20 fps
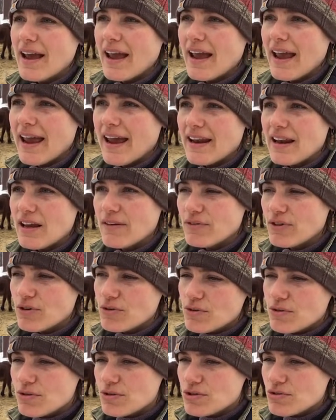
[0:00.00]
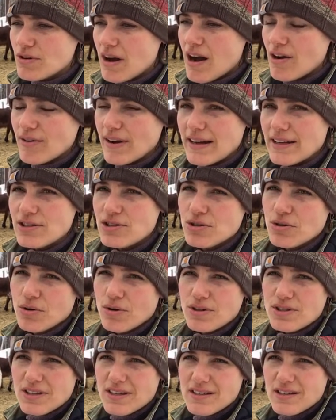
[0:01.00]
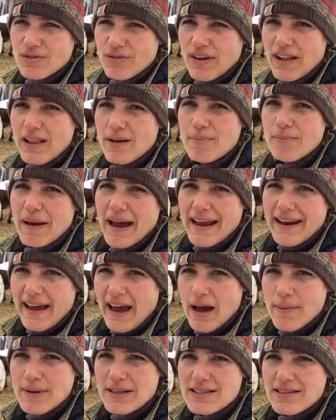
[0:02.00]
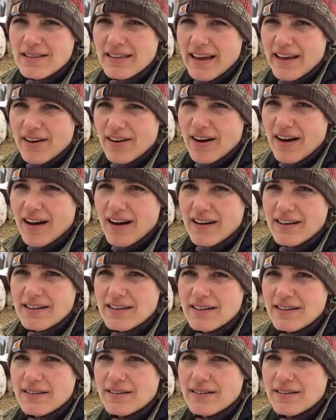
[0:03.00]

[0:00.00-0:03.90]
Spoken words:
And if you use draw reins, your horse can develop bad habits later on.